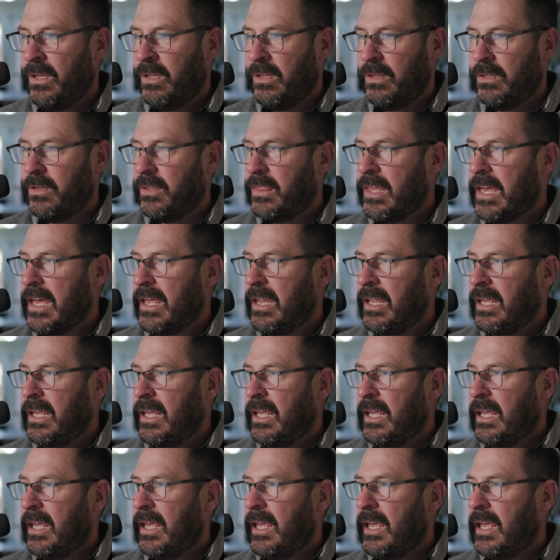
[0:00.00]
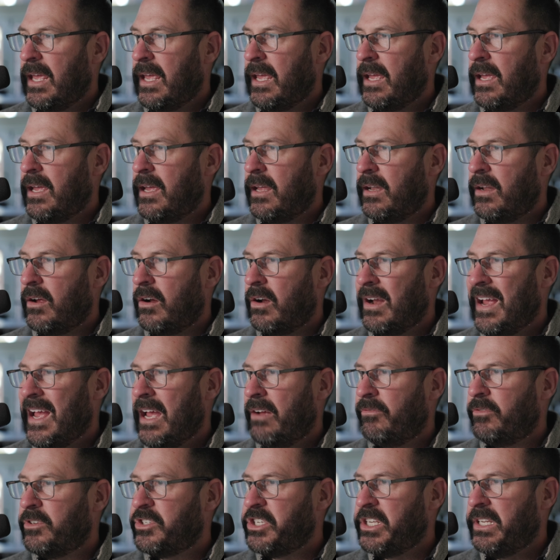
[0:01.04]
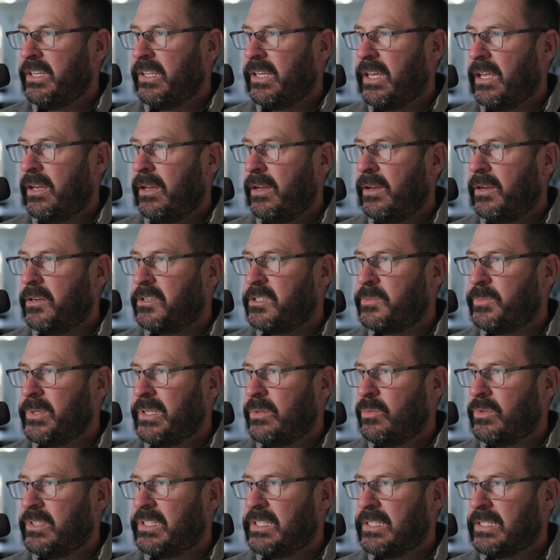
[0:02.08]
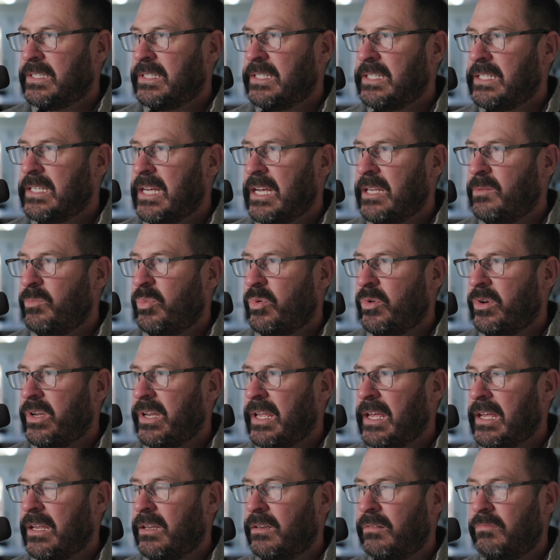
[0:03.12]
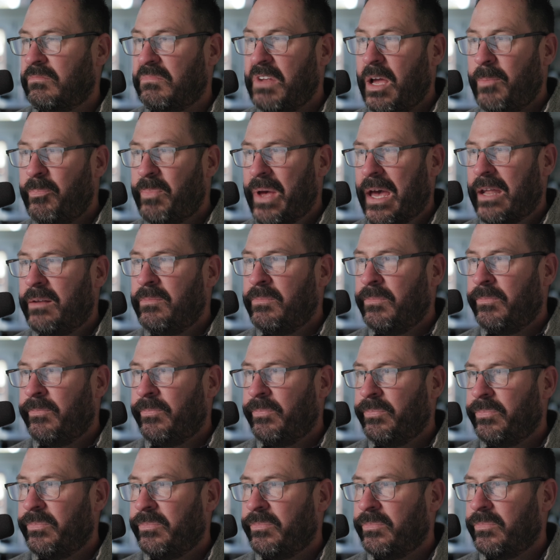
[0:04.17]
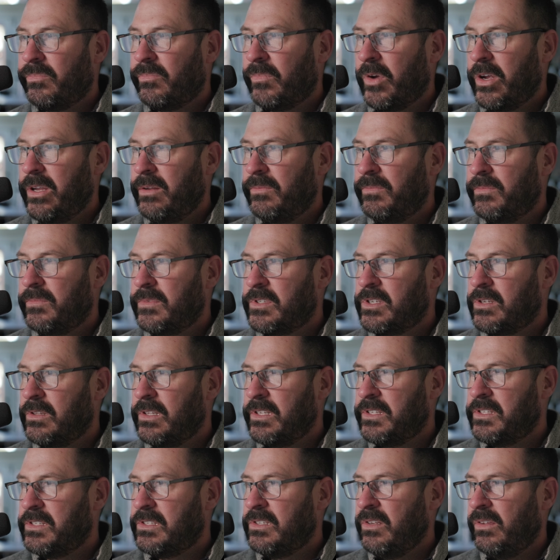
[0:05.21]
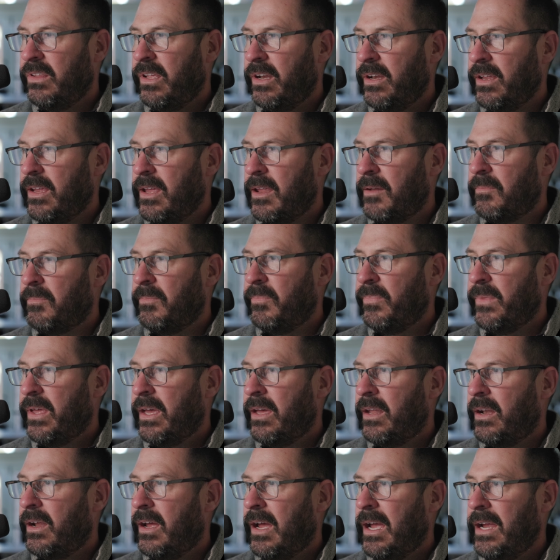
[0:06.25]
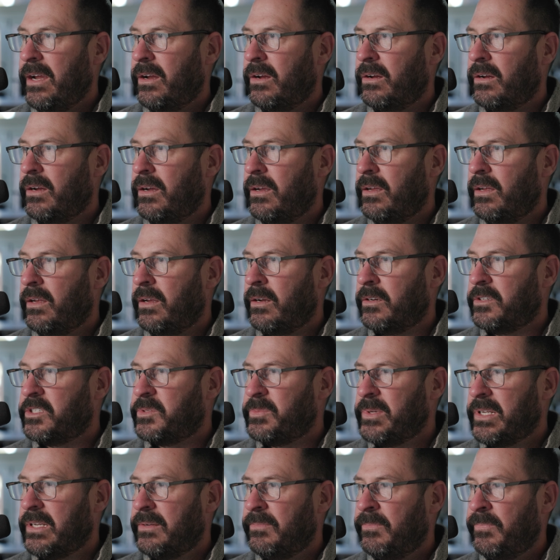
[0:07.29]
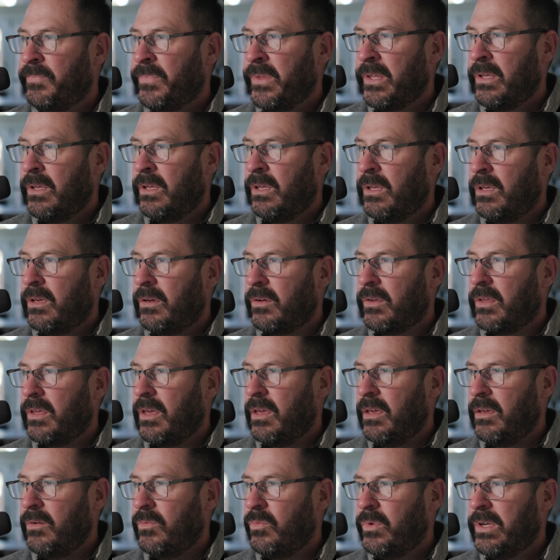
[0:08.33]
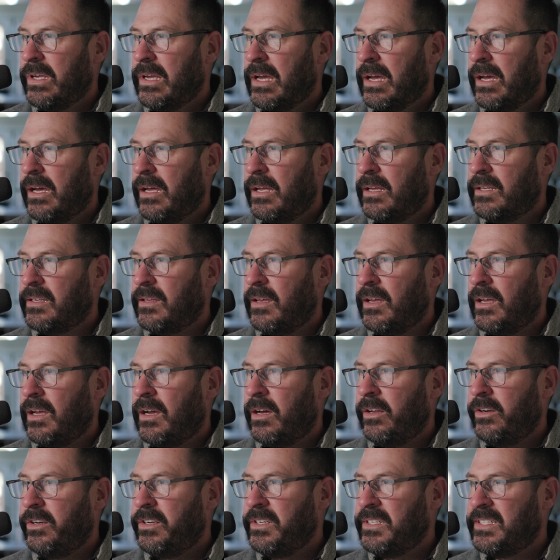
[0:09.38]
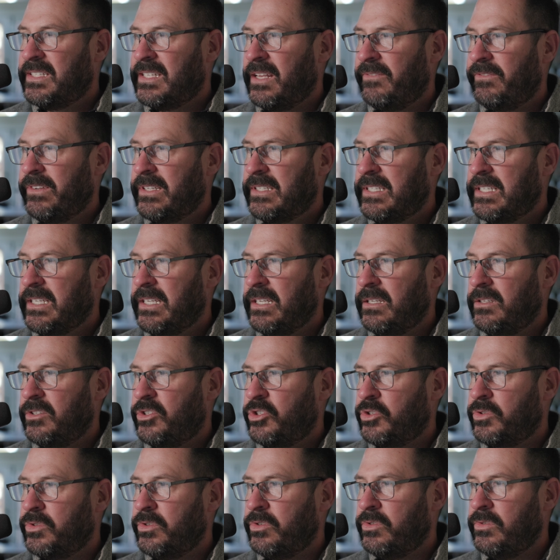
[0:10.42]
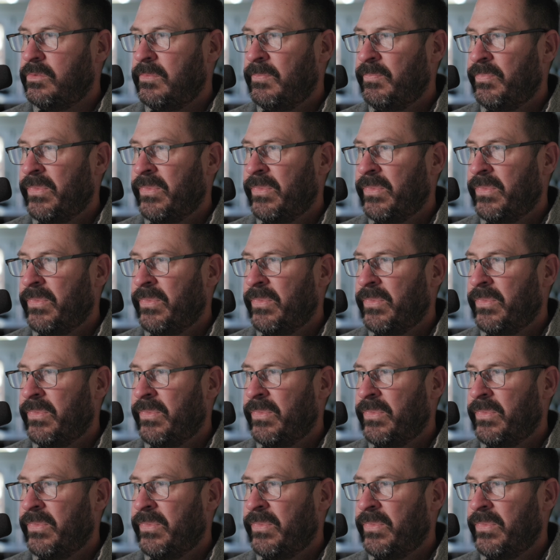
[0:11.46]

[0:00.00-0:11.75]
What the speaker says: Look at that. And our average indicated airspeed was 69.8. Not bad, right? So let's do that again at a higher airspeed. Okay, we got 117 true,